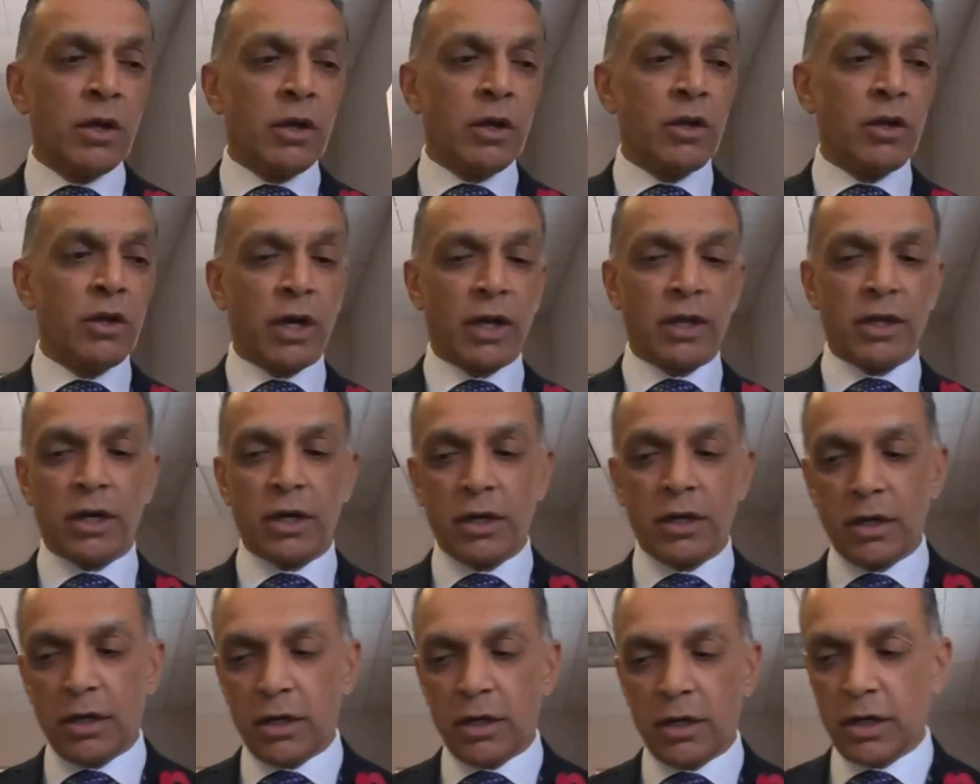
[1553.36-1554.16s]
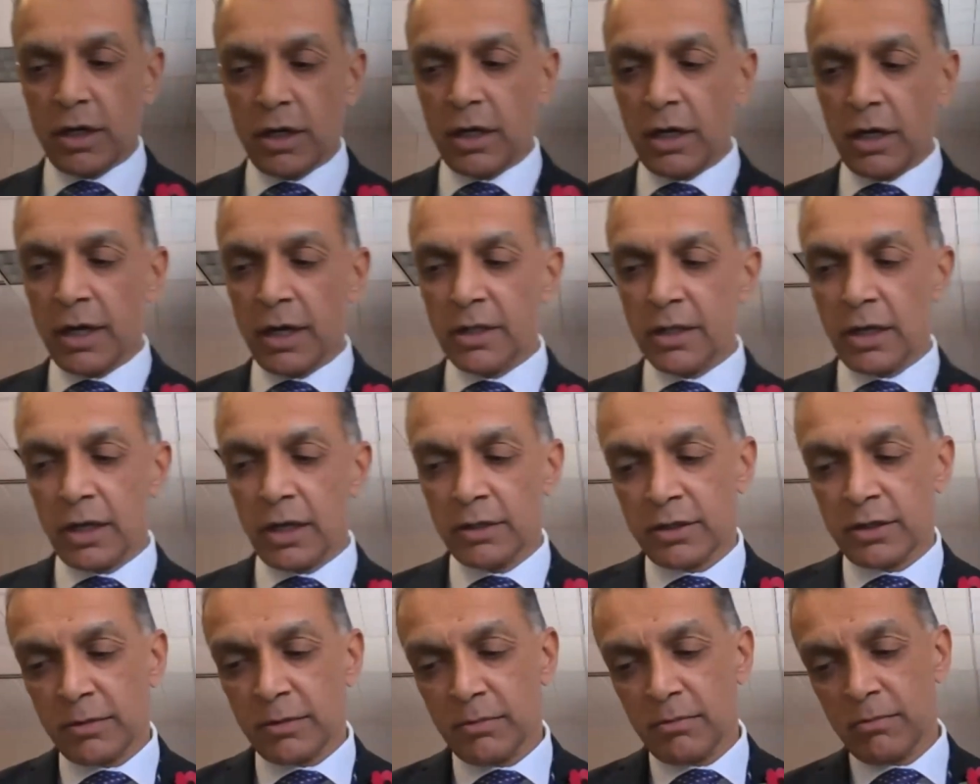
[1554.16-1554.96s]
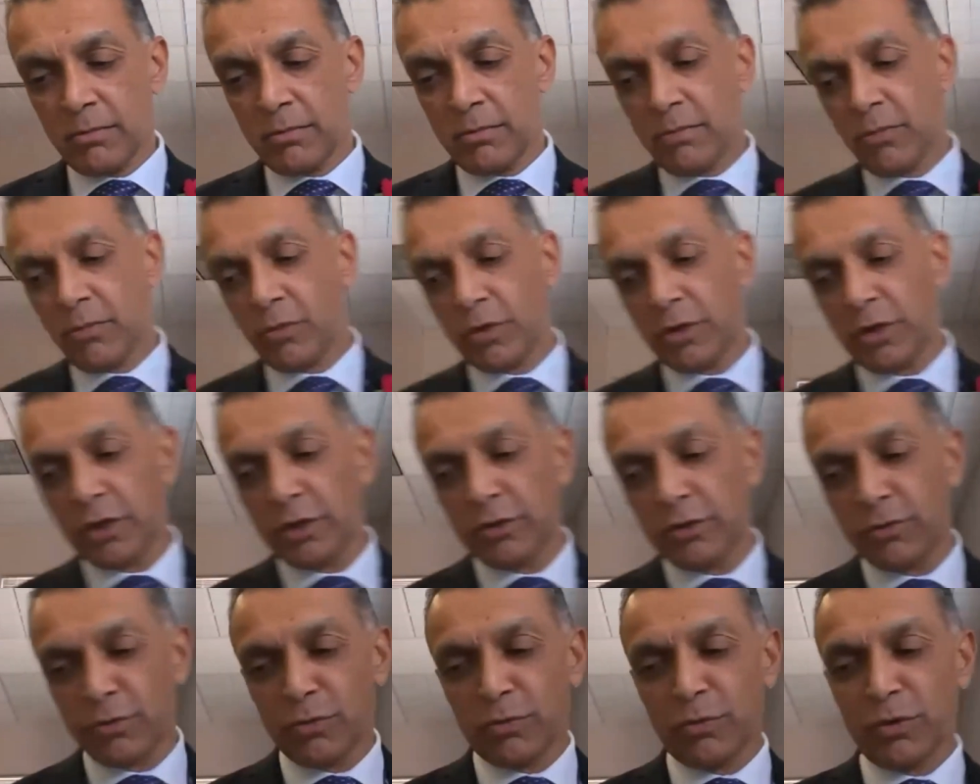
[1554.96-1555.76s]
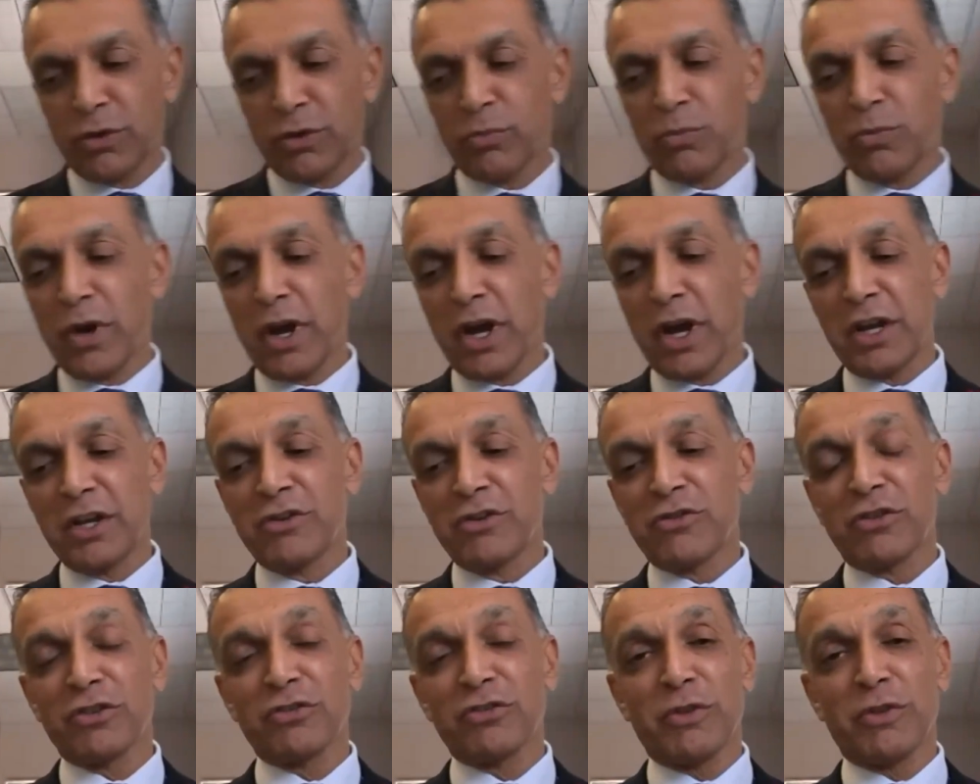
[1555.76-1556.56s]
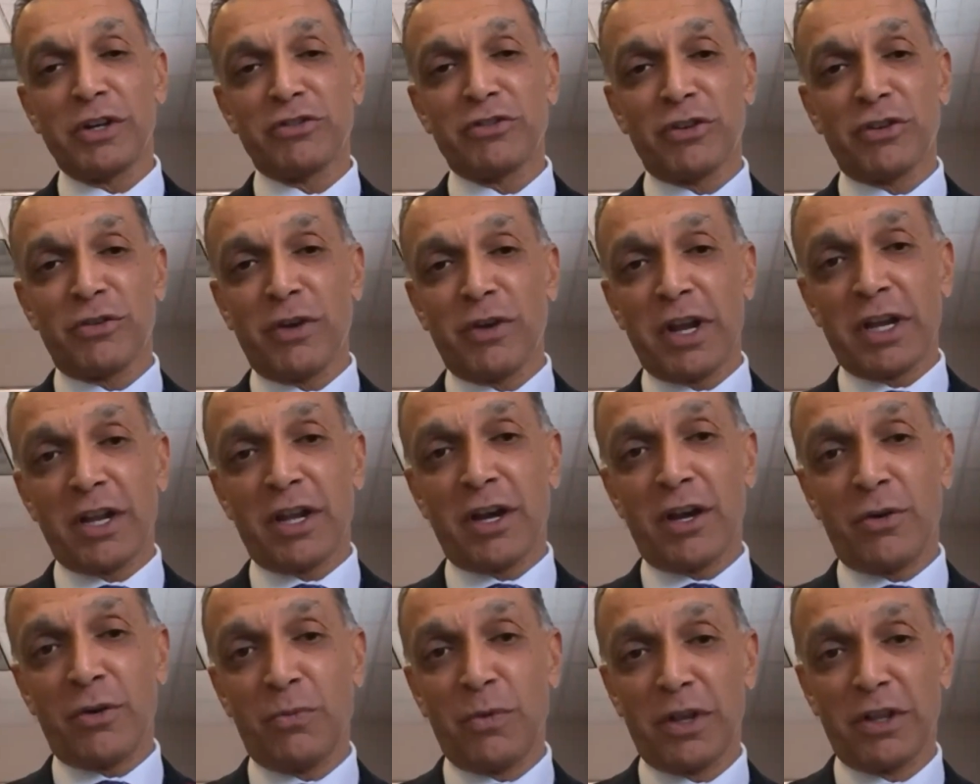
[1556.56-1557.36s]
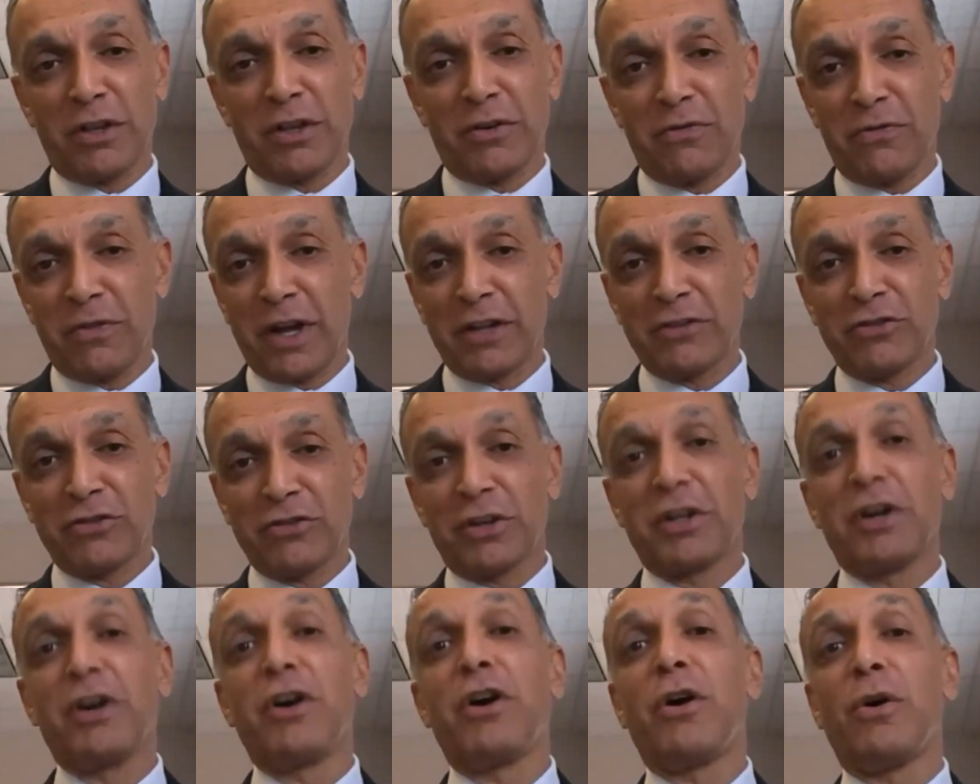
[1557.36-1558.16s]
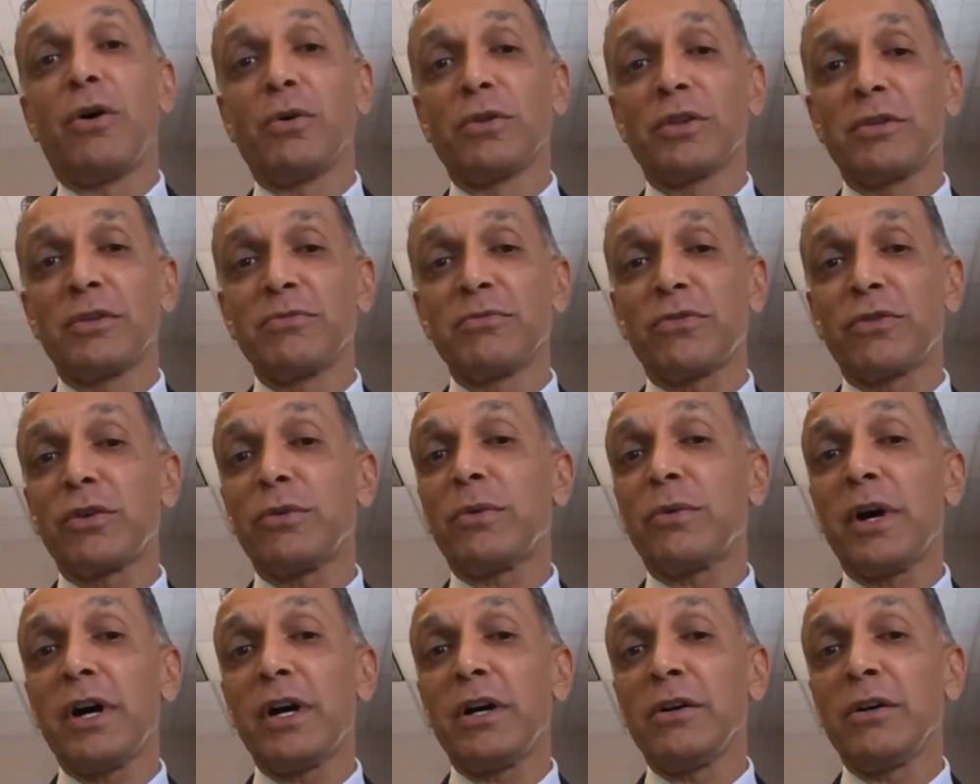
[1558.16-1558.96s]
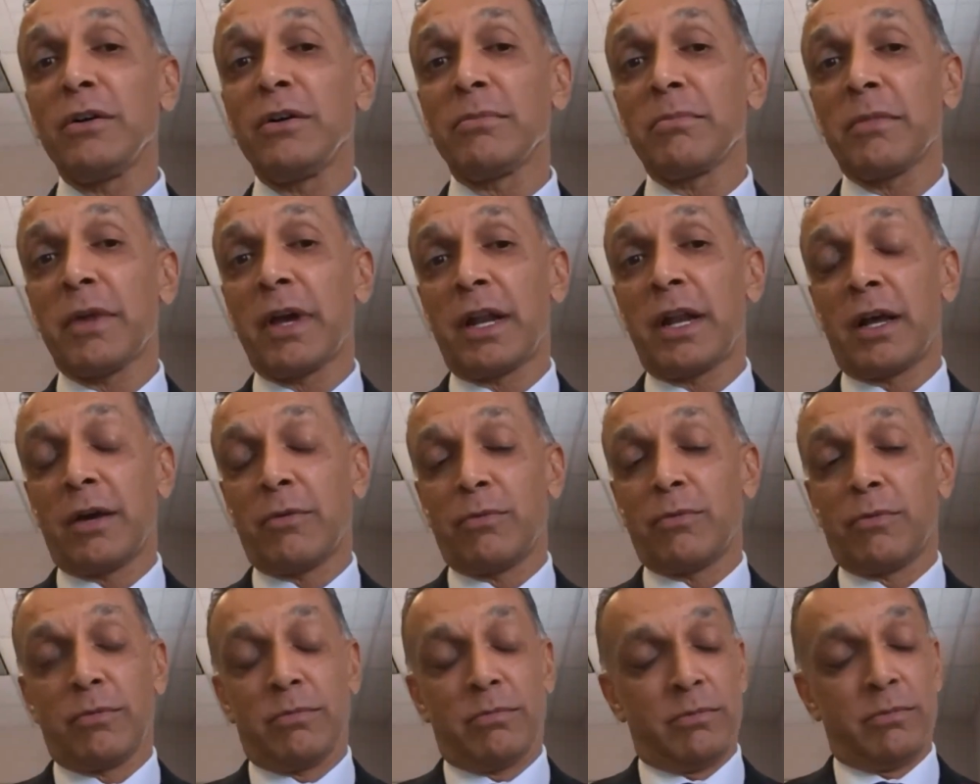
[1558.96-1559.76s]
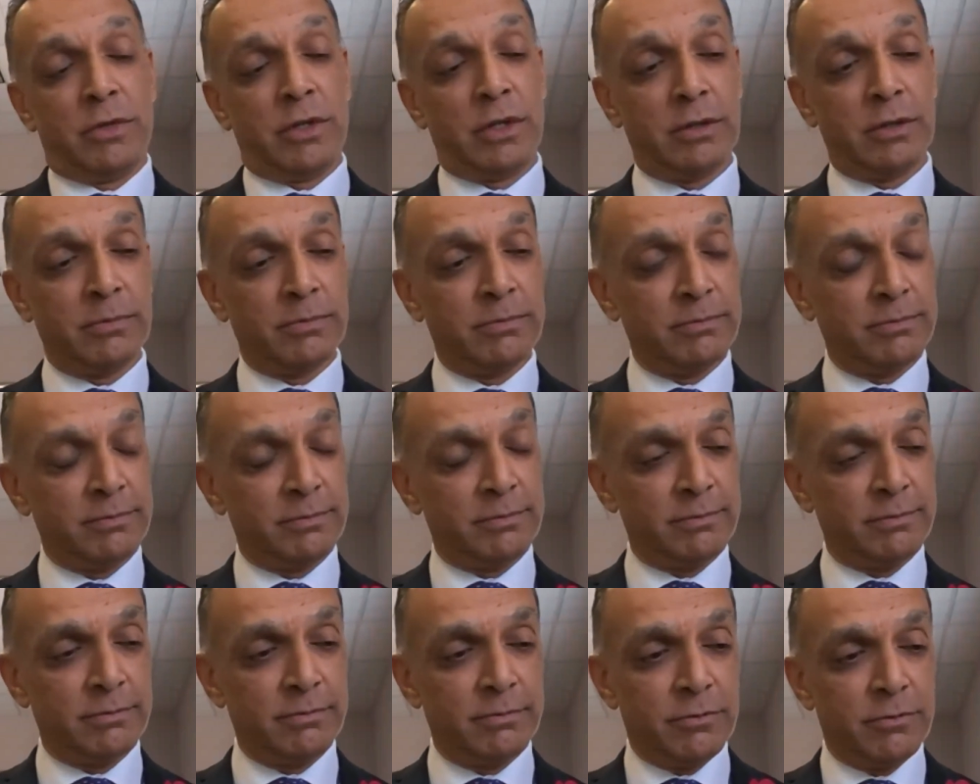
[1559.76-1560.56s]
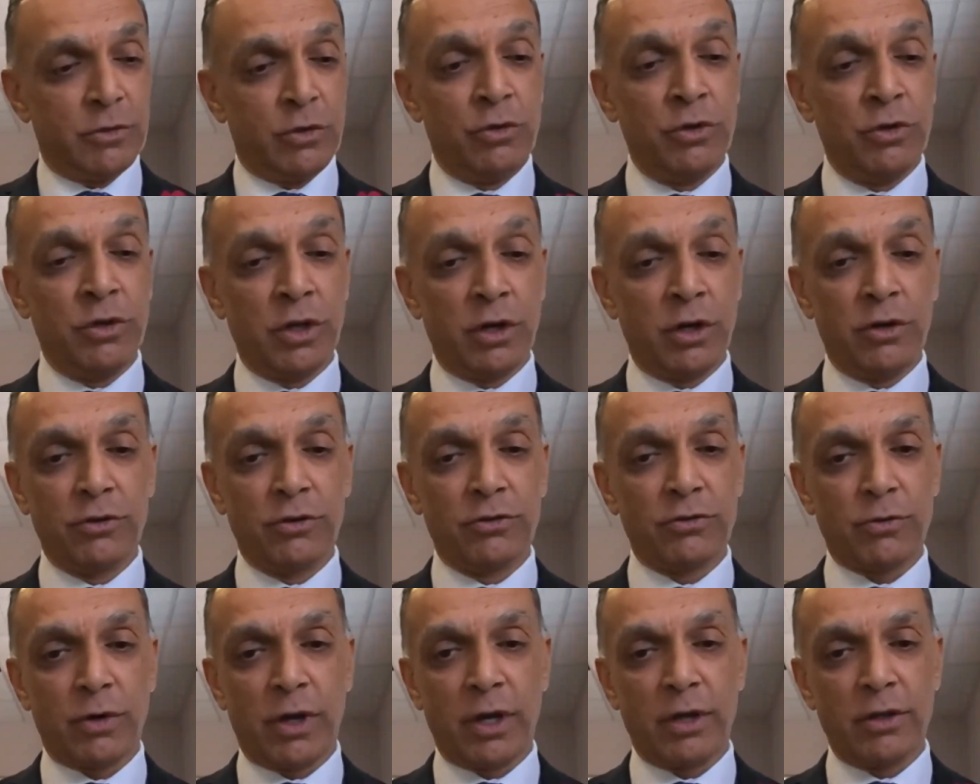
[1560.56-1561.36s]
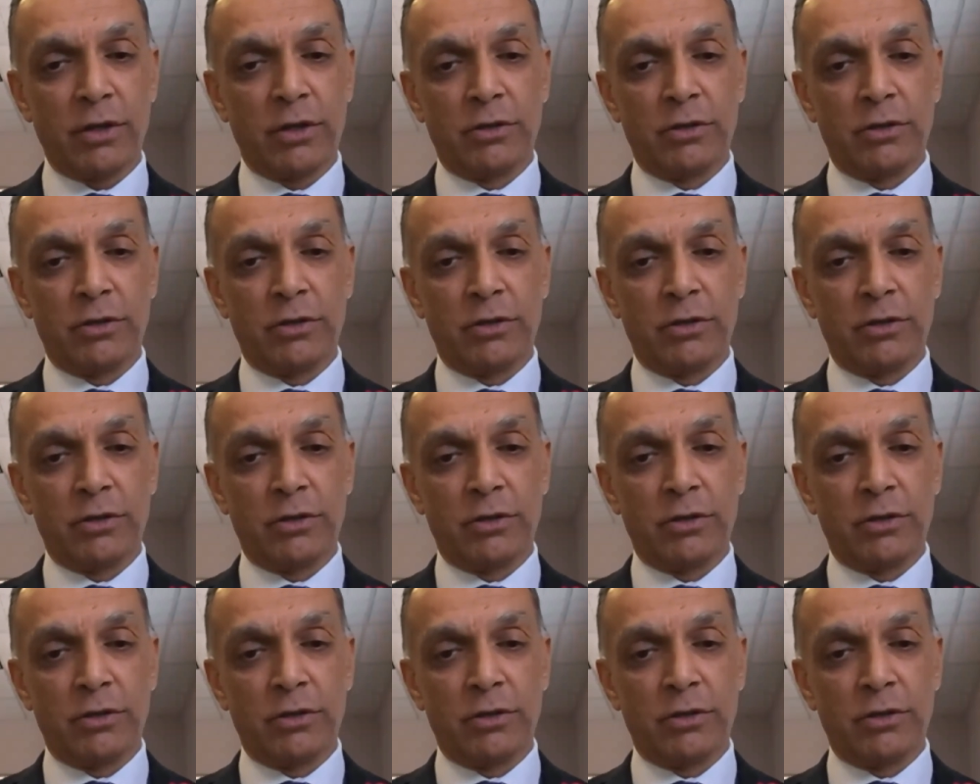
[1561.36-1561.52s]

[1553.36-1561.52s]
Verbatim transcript: You know, I, I, I with where interest rates are right now and where the Fed's going to hold them for a while, and I, you know, who knows, right?